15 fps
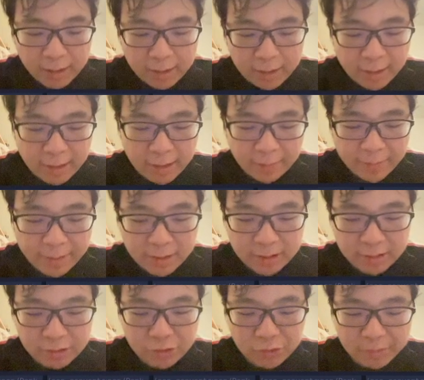Can't imagine
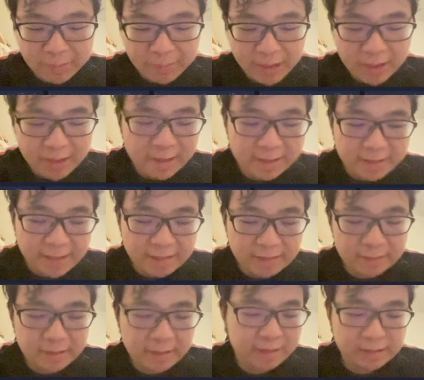a stupid bug like
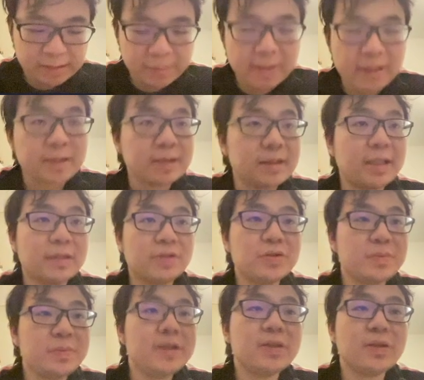that, like debug, like
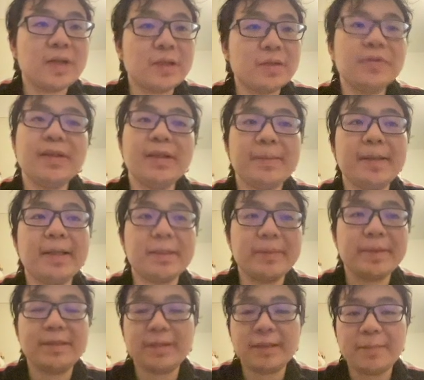took me so long to debug,
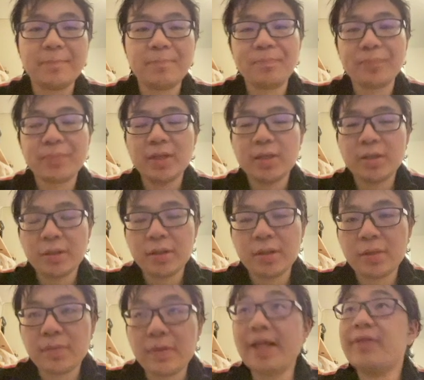but
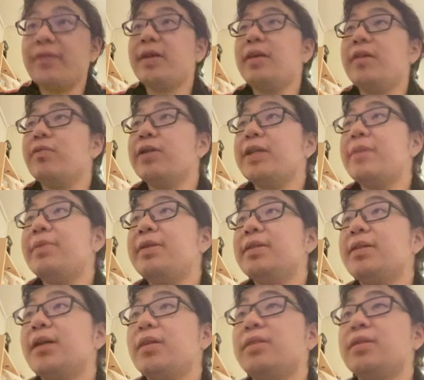whatever. What time is
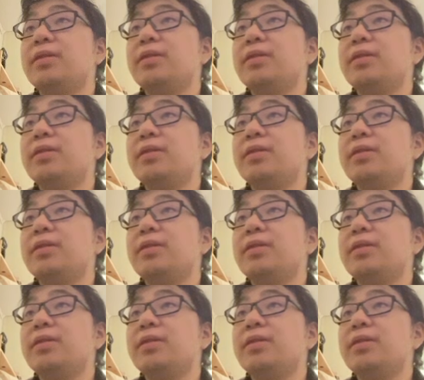it now? It's